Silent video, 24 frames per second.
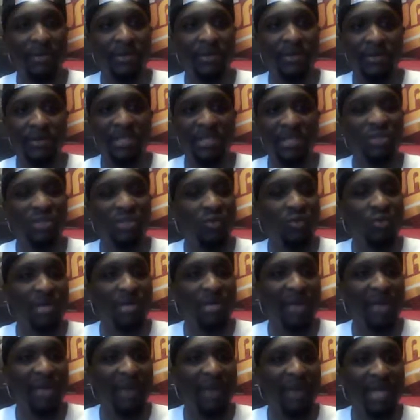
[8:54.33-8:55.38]
this is do or
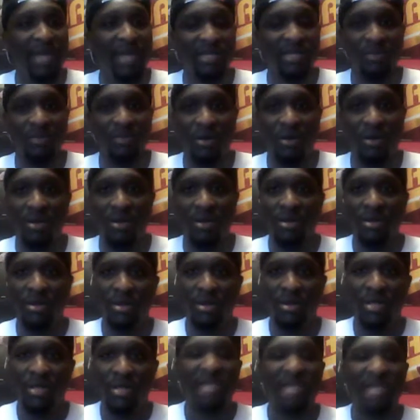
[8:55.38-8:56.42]
die basketball.
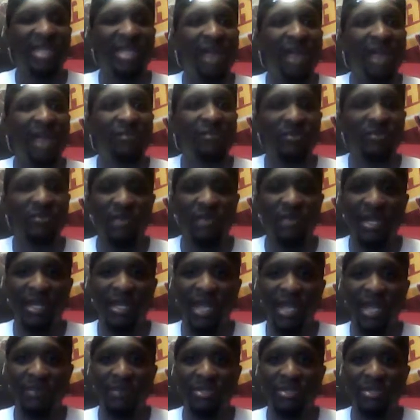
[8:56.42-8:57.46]
Got the Cavaliers win that
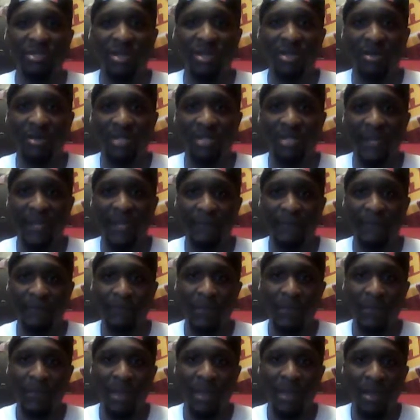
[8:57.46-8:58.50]
game is Thursday.
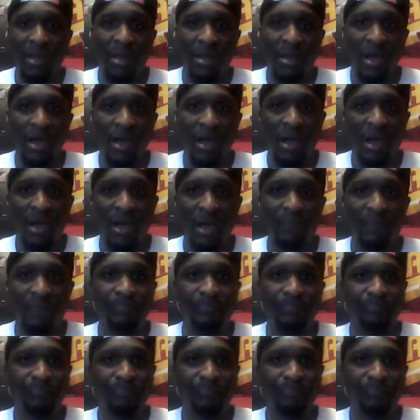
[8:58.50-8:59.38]
That